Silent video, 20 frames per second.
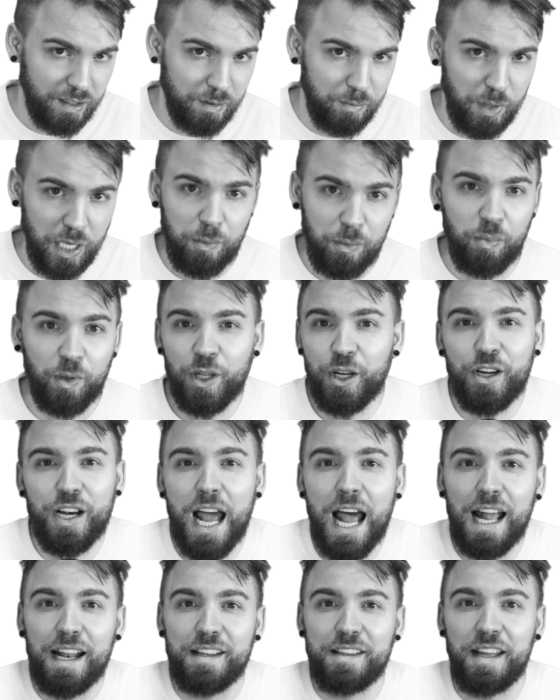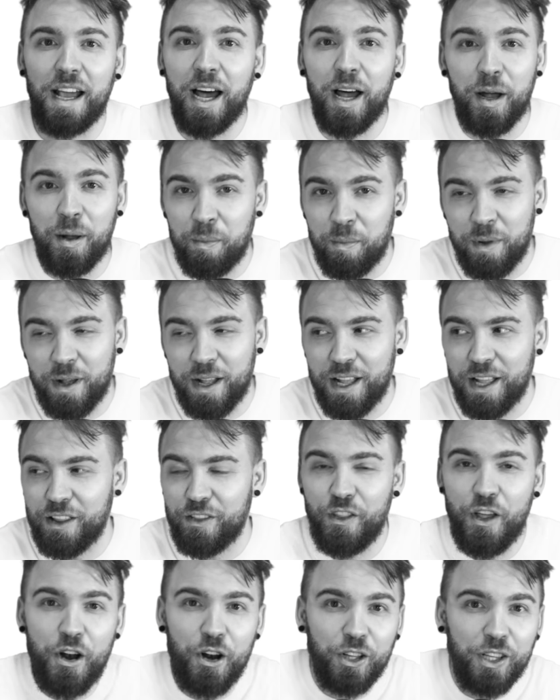People are not dumb,
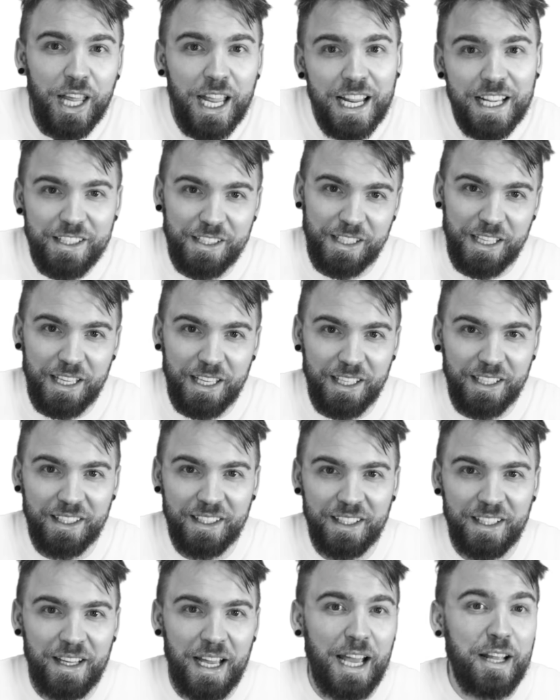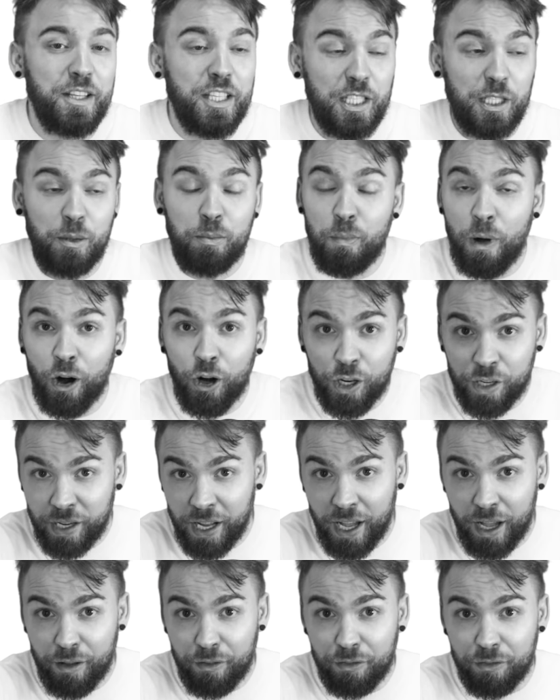they're lazy and smart
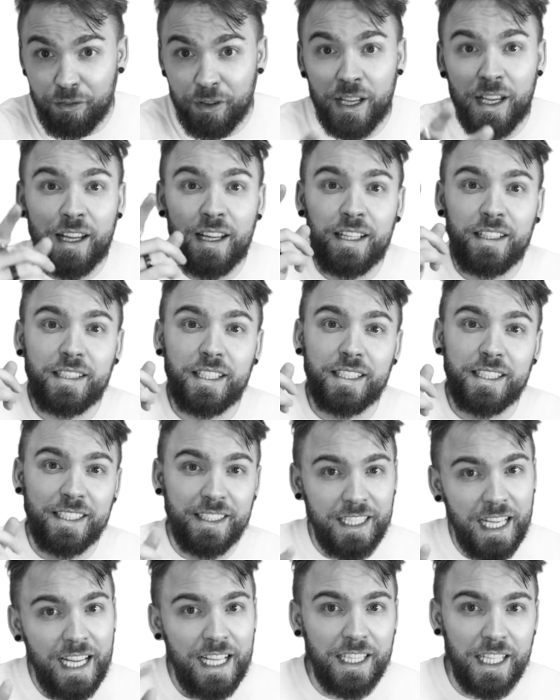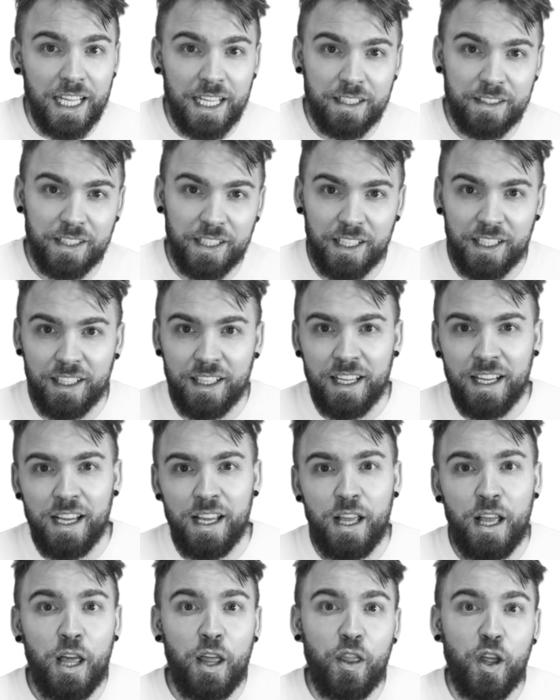enough to stay lazy.
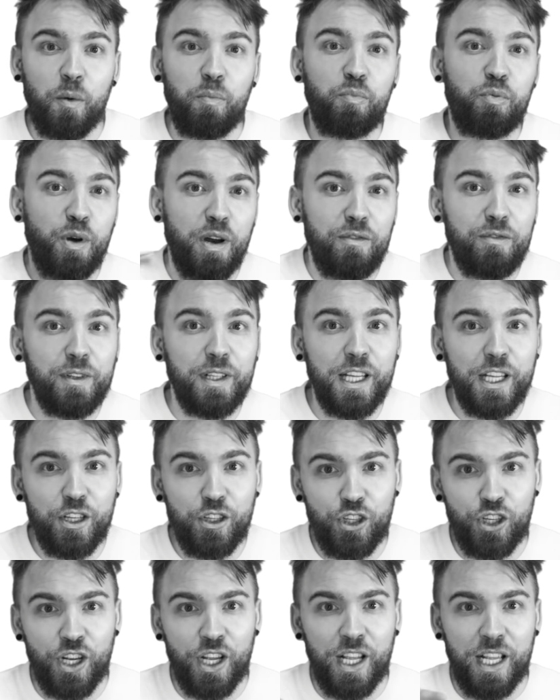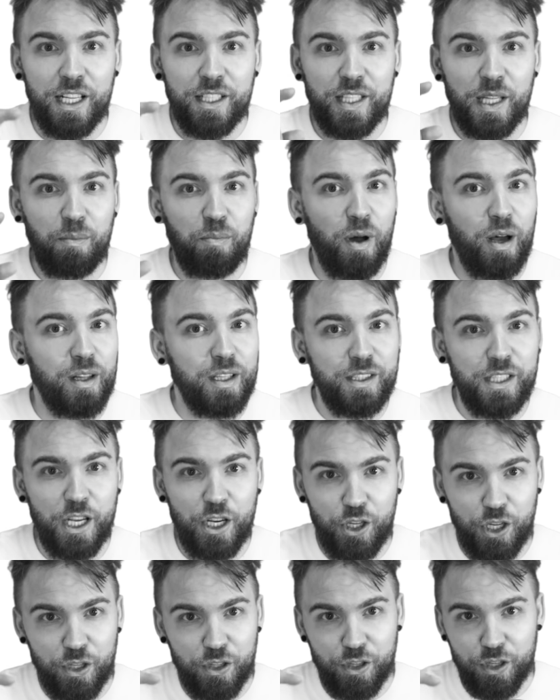Their privilege is that
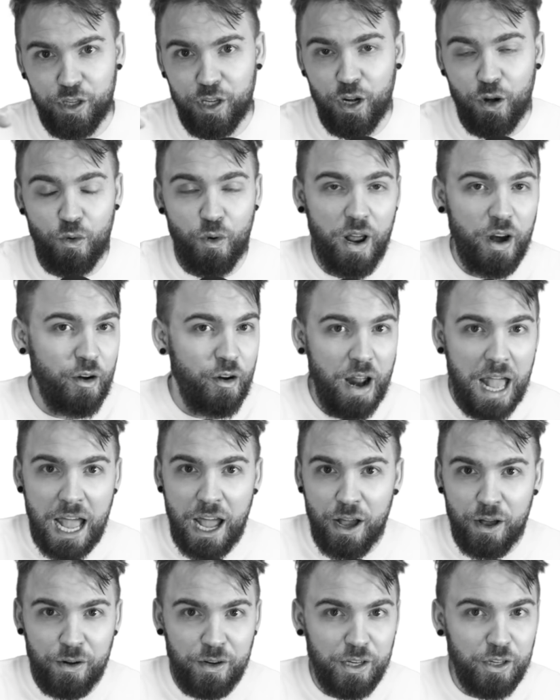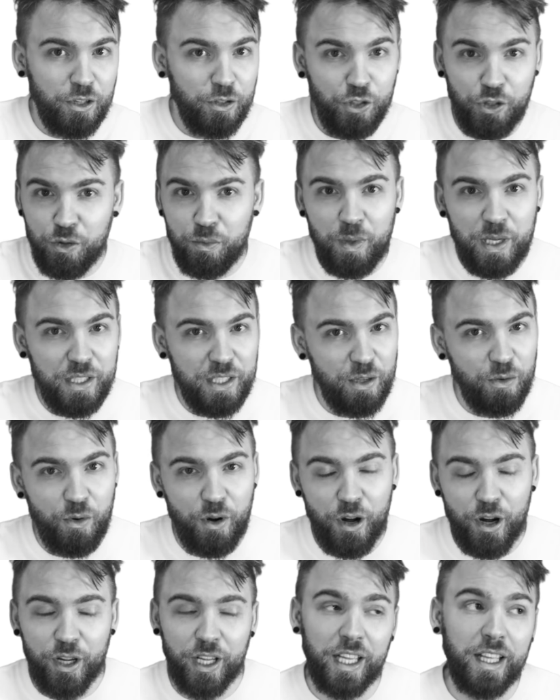politicians are going to run around and do busy
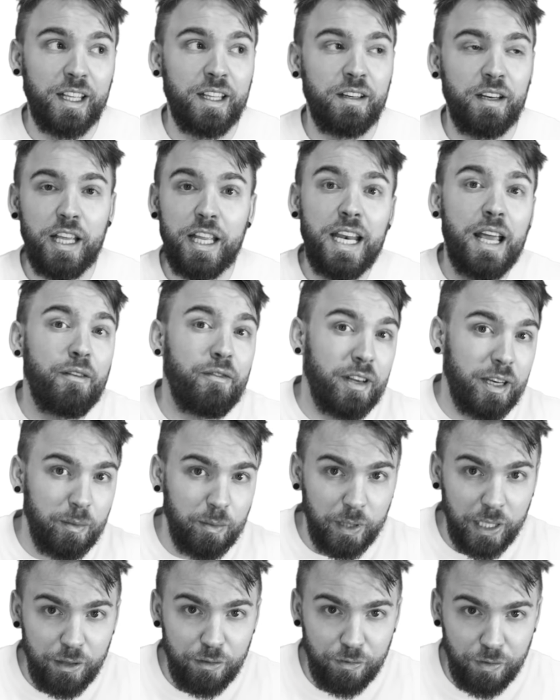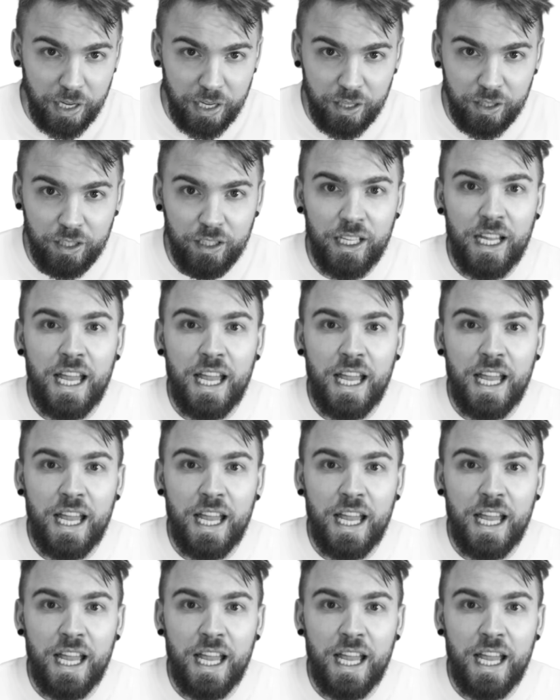work and inevitably fail,